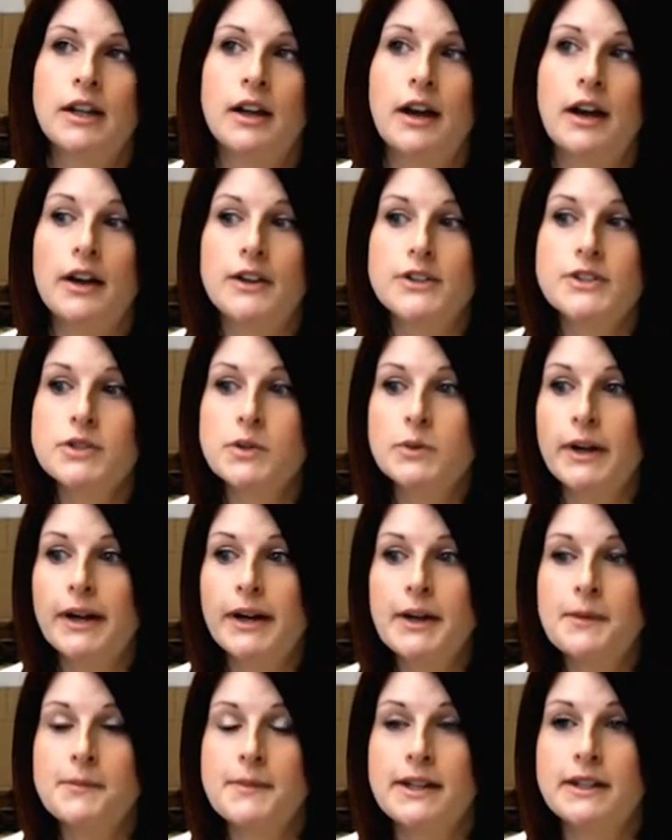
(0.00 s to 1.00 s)
I also
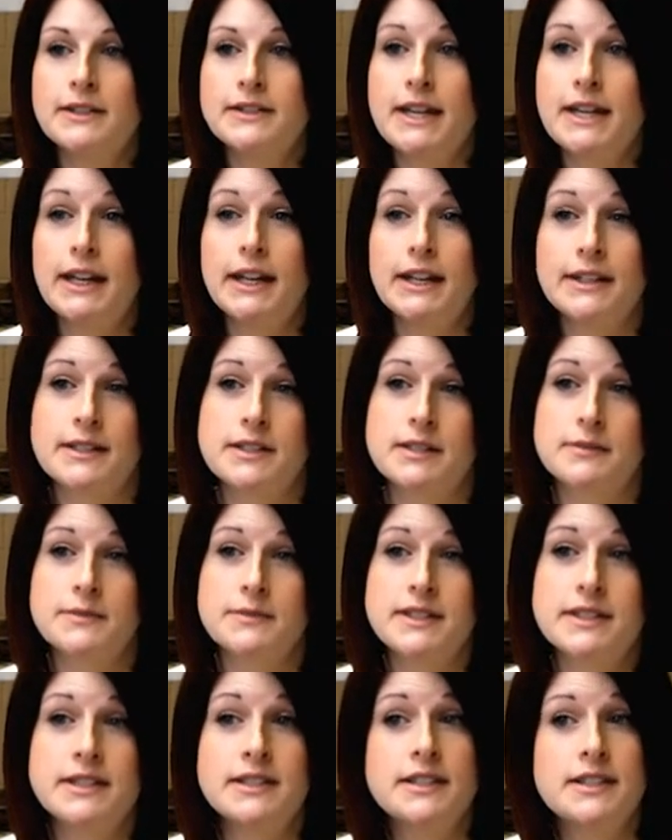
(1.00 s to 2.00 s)
recommend taking some
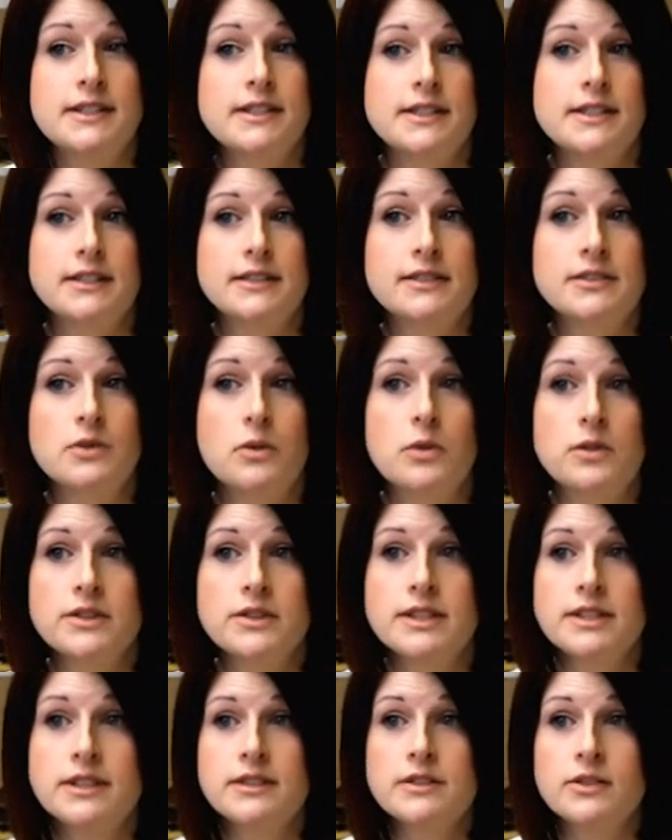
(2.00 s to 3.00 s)
statistics
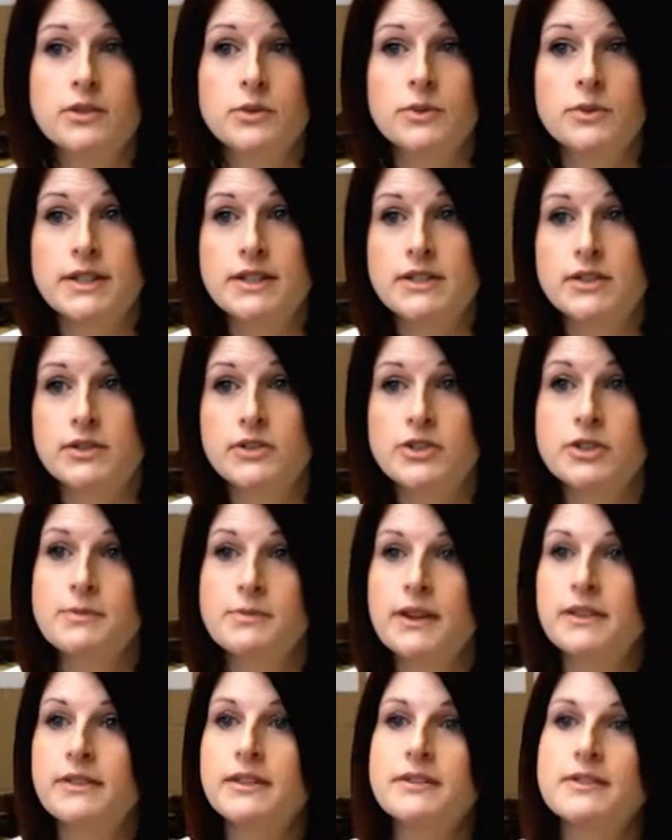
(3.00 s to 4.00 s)
courses or research
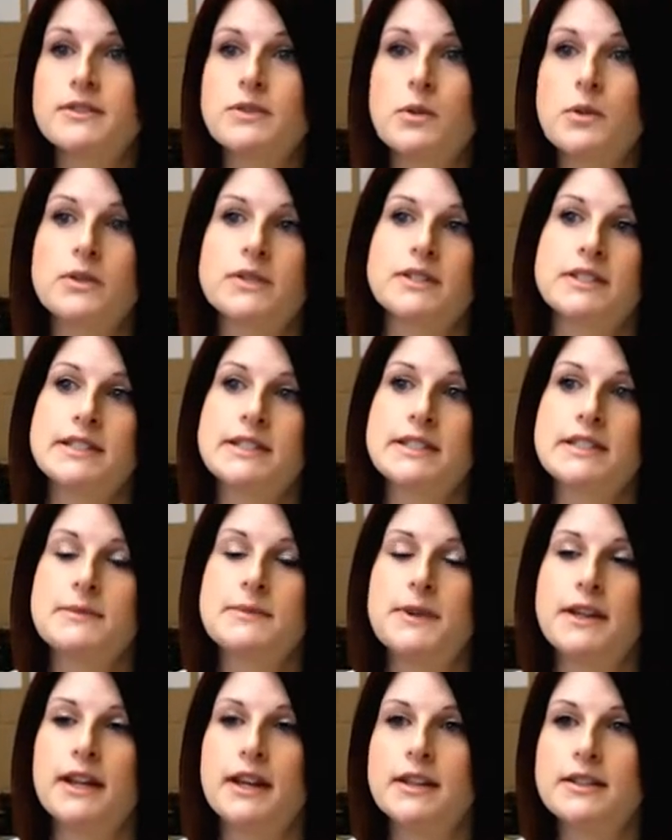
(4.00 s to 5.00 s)
methods courses
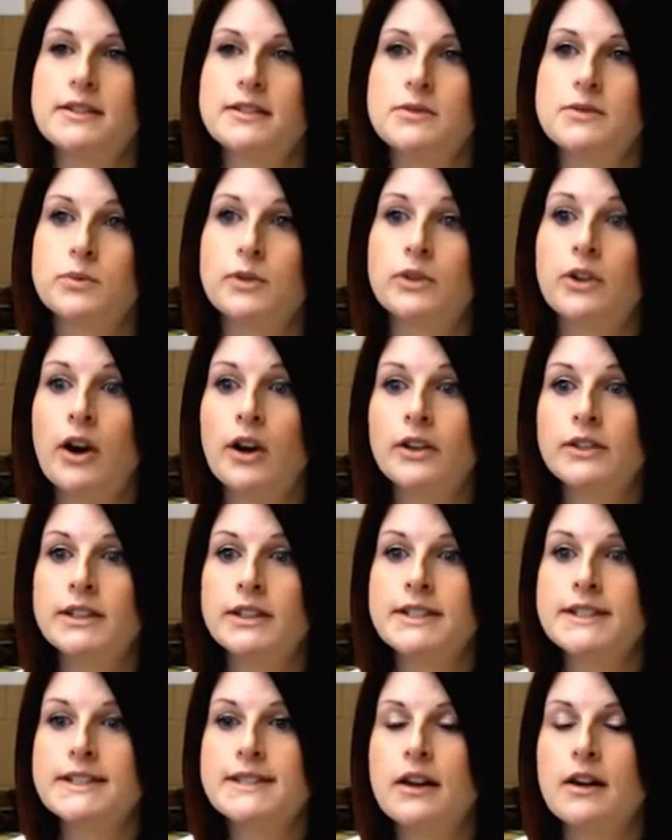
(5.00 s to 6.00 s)
because
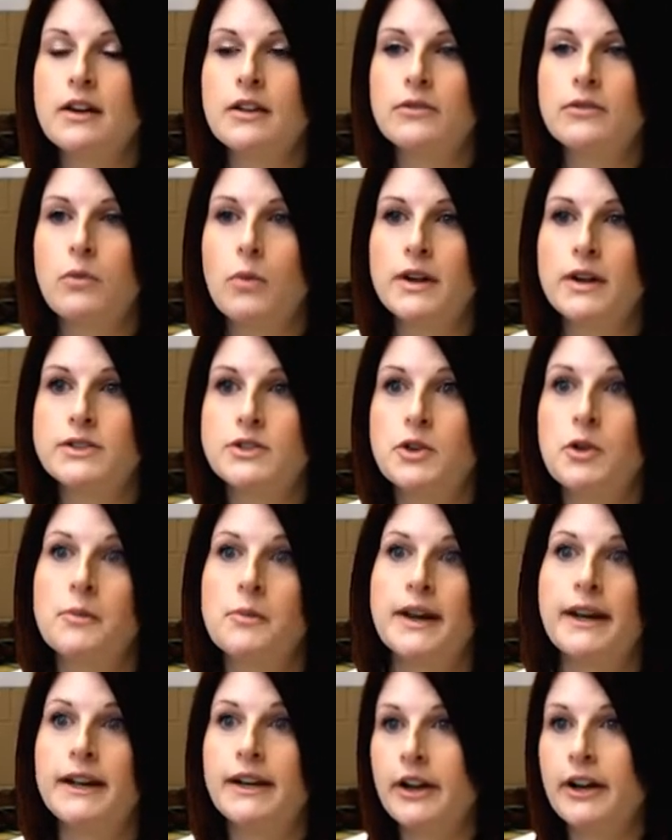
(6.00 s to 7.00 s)
regardless of what
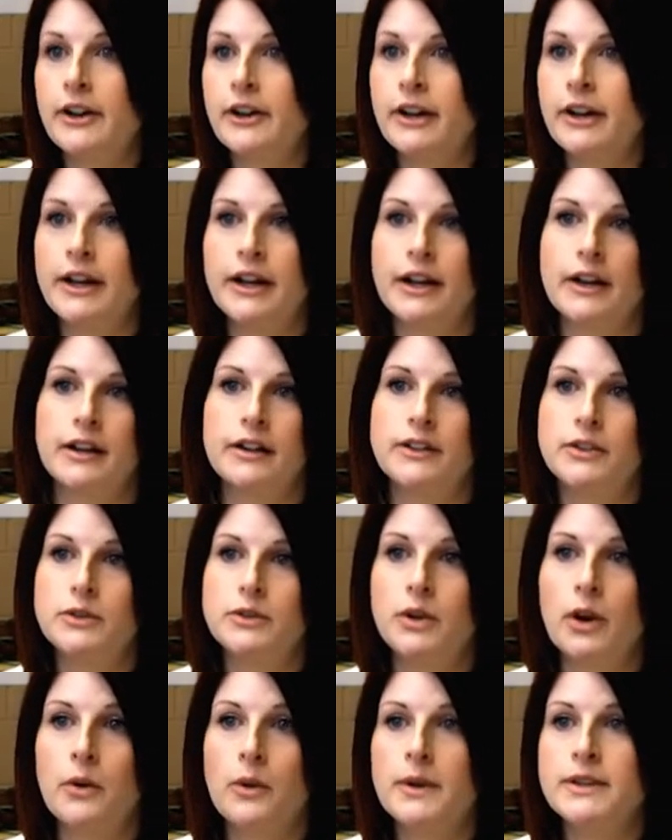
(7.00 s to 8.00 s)
domain area you
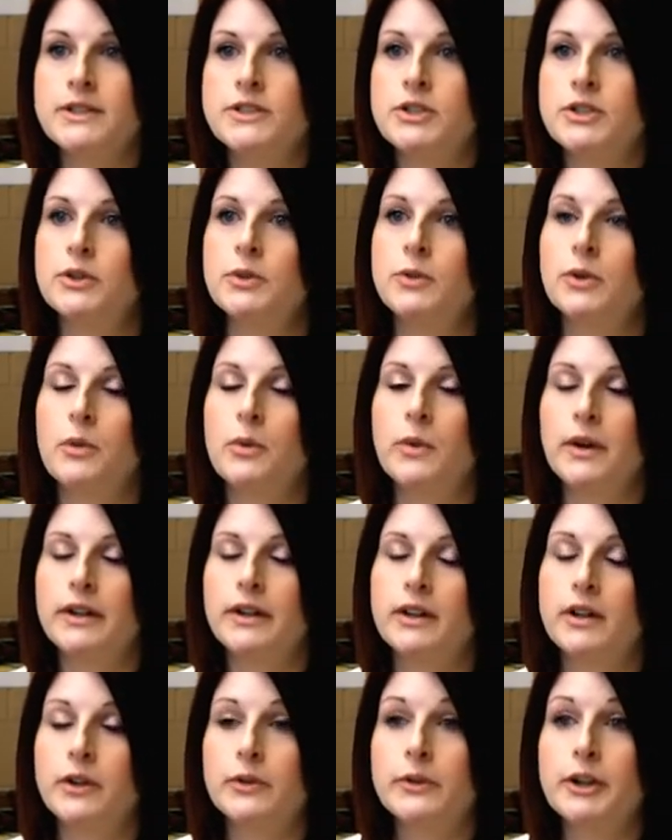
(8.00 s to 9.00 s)
go into or
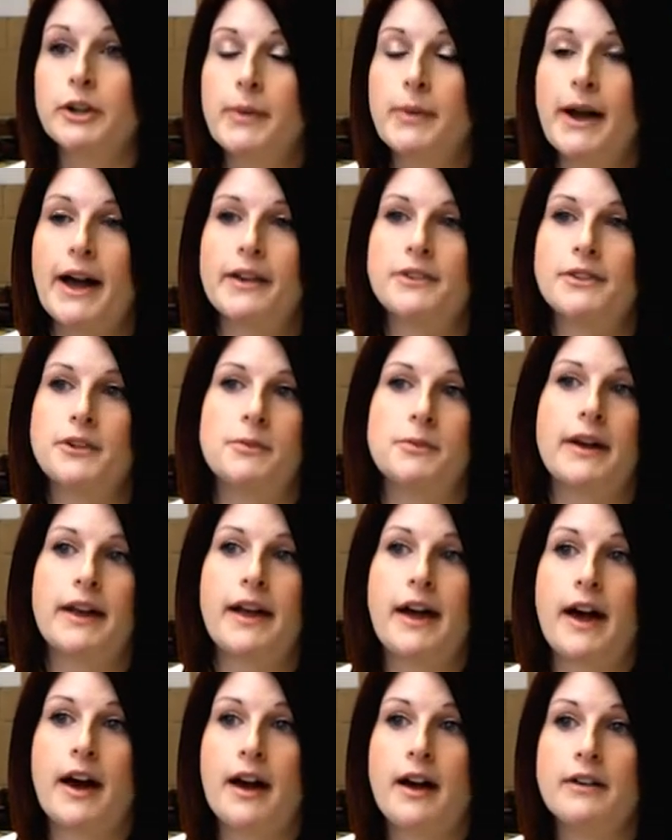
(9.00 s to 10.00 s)
what career path you might
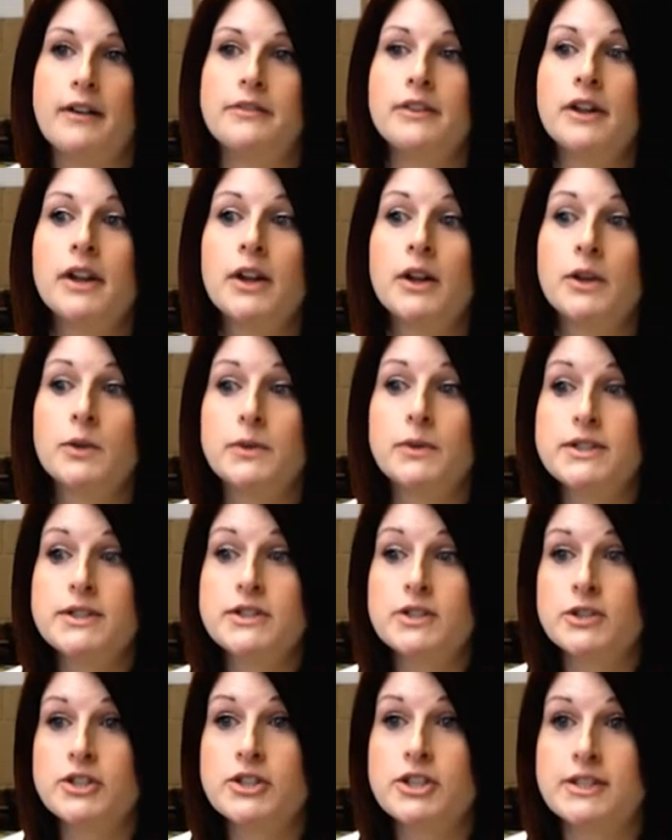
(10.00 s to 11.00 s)
have,
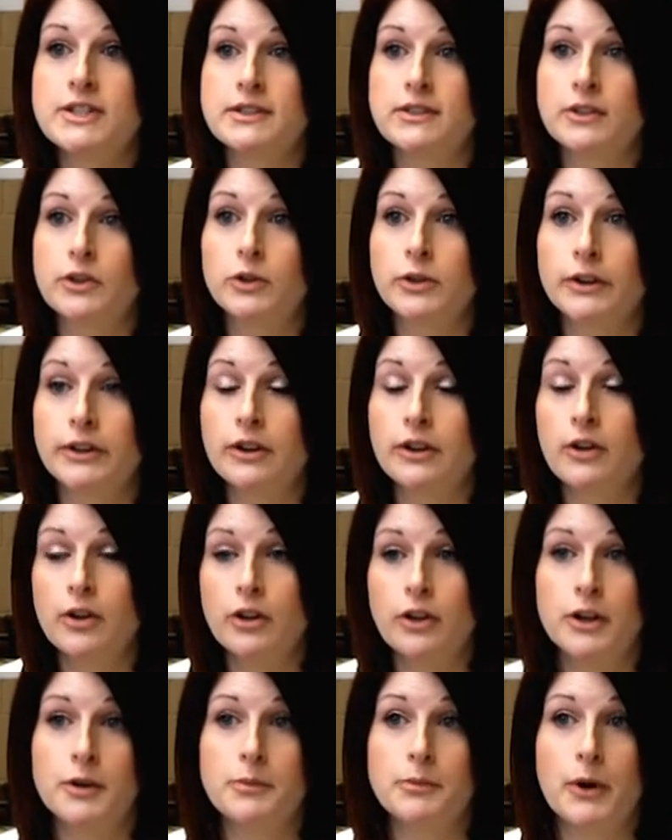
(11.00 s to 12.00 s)
research is a
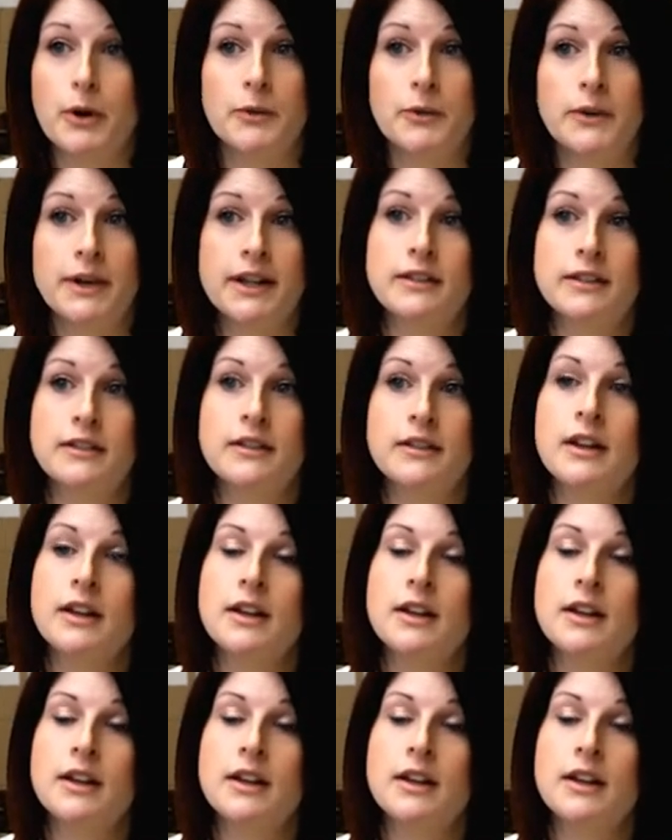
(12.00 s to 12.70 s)
critical component.